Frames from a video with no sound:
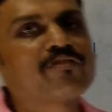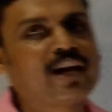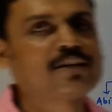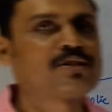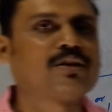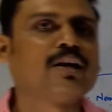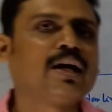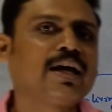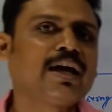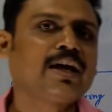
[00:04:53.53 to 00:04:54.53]
factor
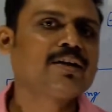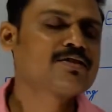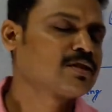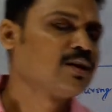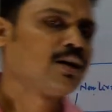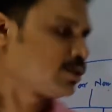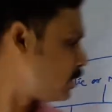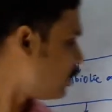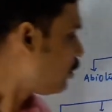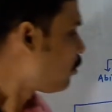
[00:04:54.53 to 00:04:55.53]
is
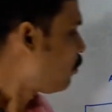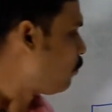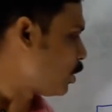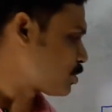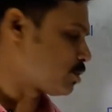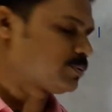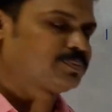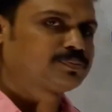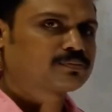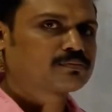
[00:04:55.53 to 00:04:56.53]
the water.
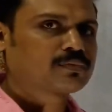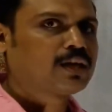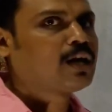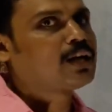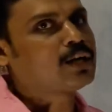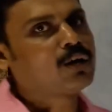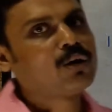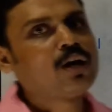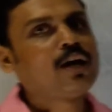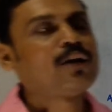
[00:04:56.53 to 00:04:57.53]

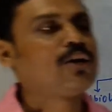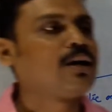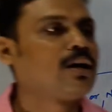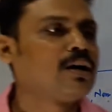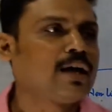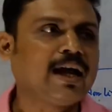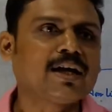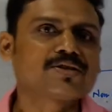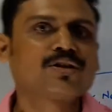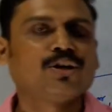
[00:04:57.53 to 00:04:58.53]
Now
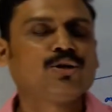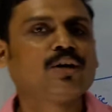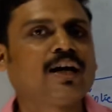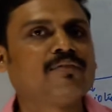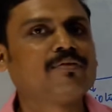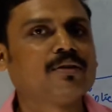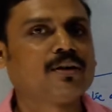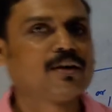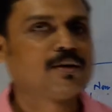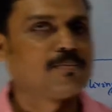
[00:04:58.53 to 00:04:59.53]
as you have
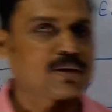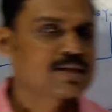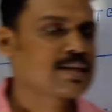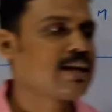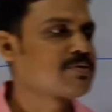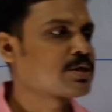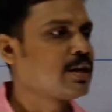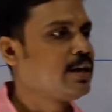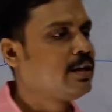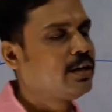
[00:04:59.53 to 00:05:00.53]
must have
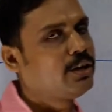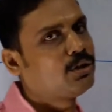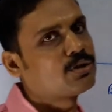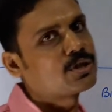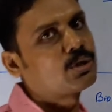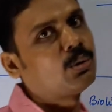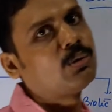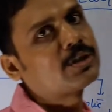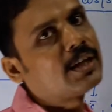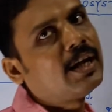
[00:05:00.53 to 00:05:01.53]
studied in your
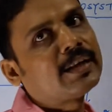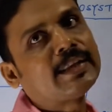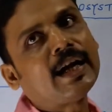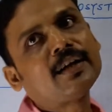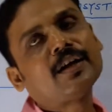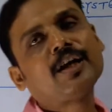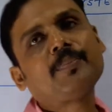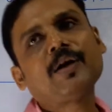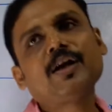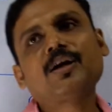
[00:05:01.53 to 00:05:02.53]
schools, that
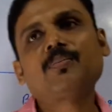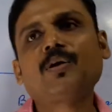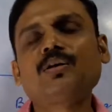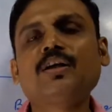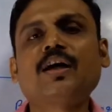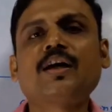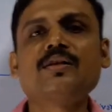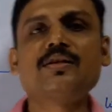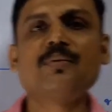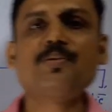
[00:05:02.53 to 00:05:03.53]
depending upon the
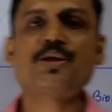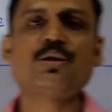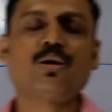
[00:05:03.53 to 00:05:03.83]
consumption